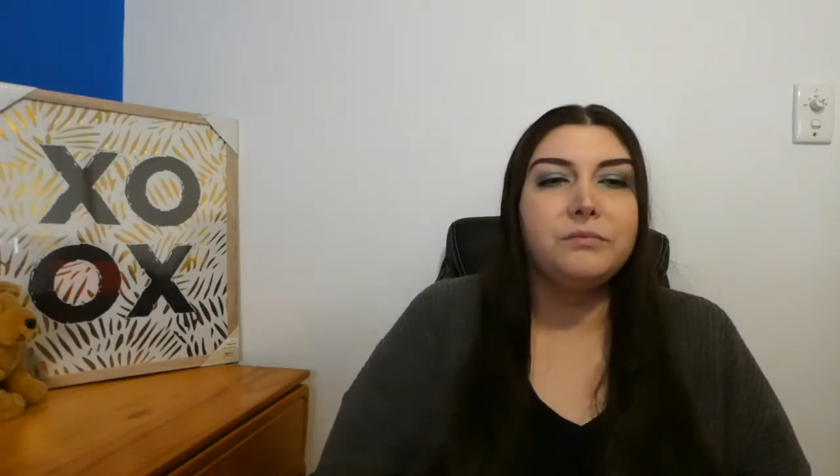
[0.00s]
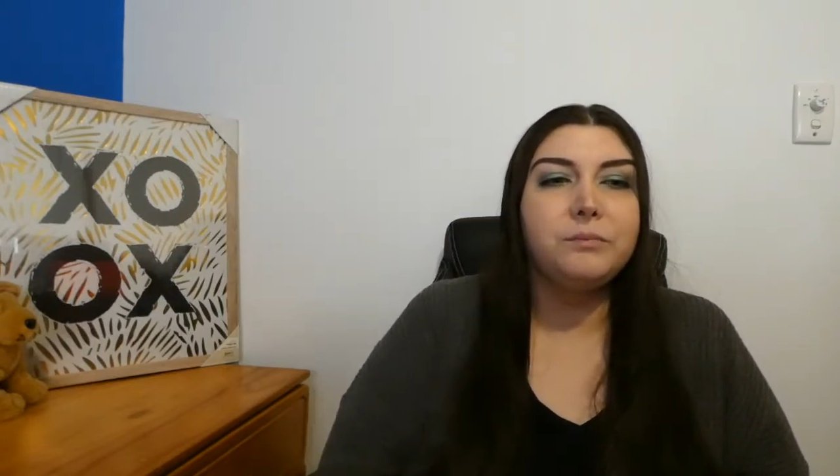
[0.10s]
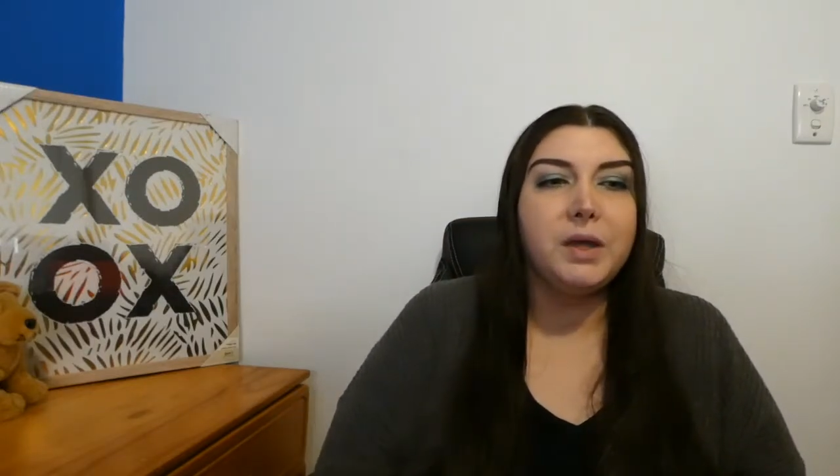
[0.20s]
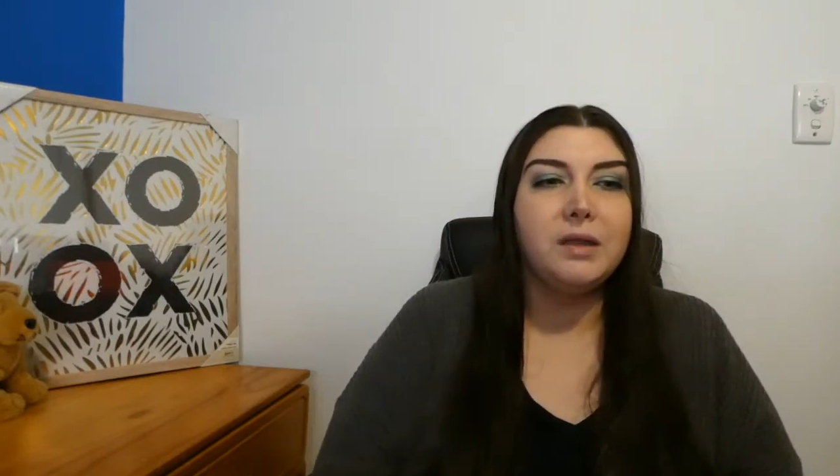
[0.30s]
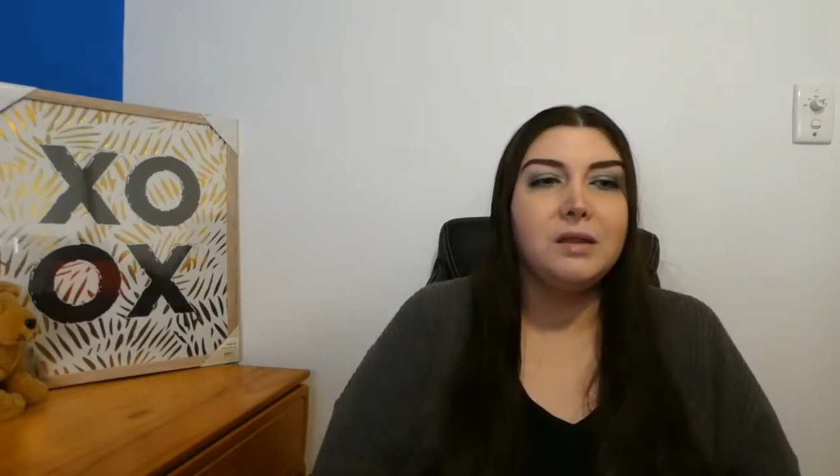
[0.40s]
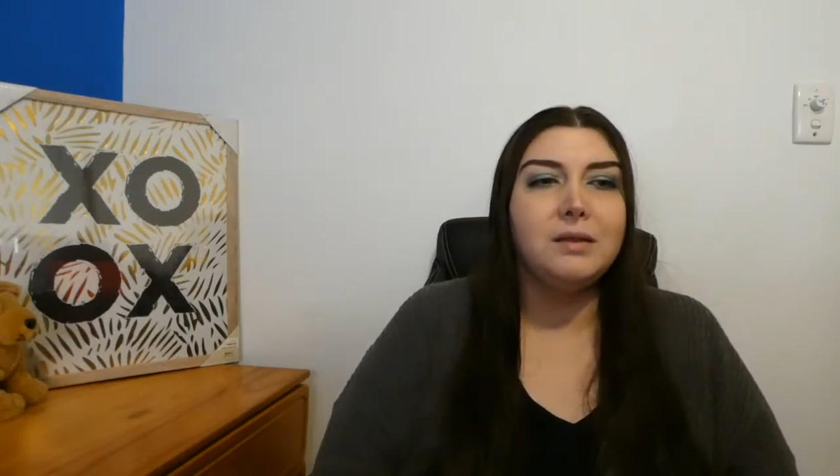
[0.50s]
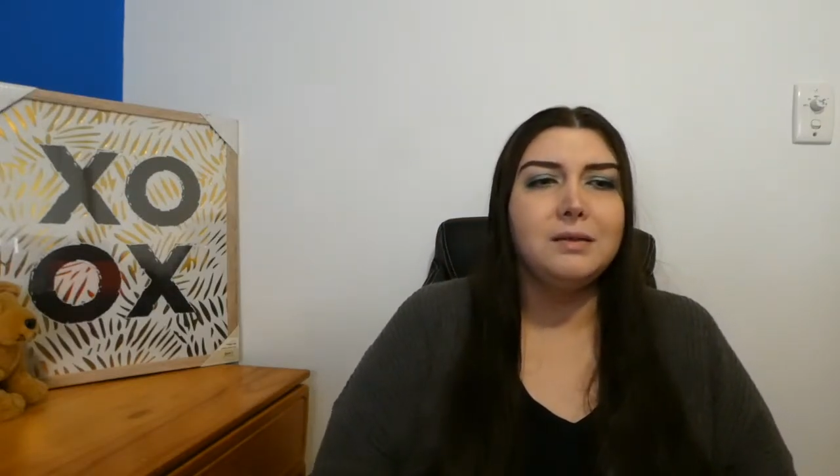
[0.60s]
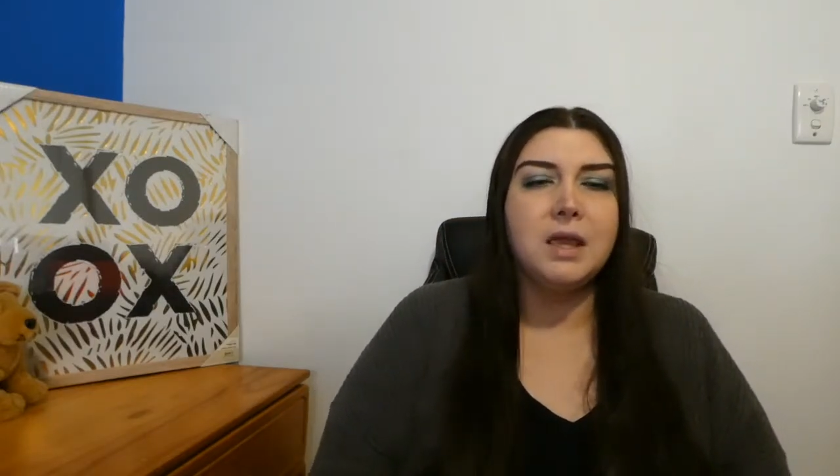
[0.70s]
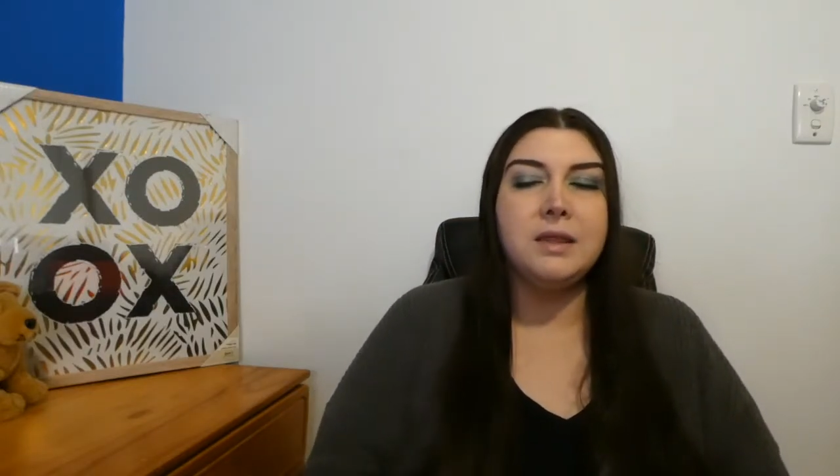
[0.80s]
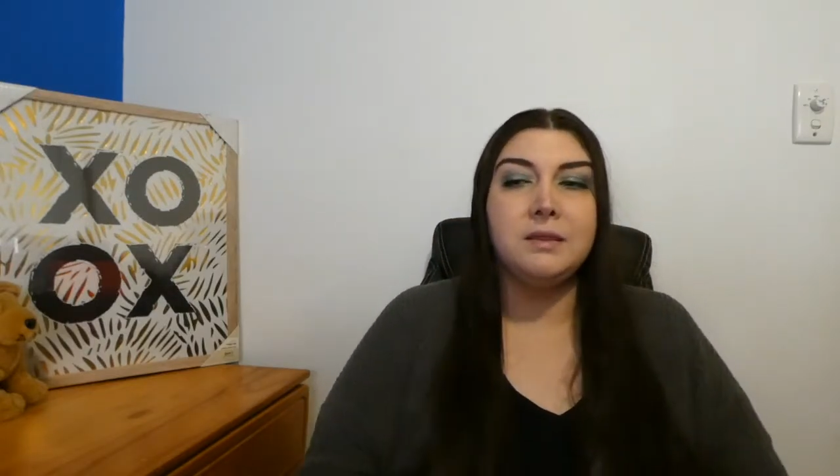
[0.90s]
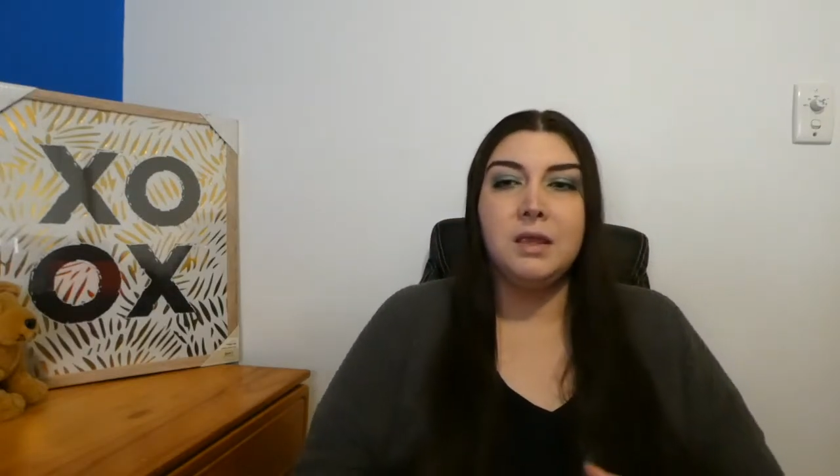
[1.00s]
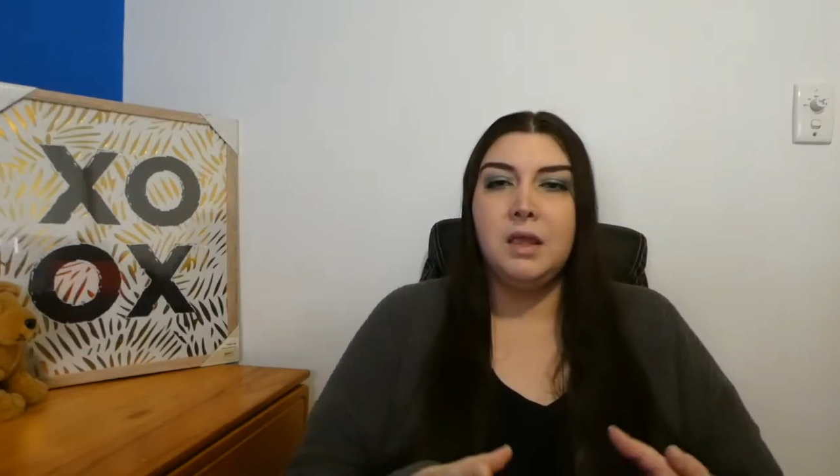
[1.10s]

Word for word: but and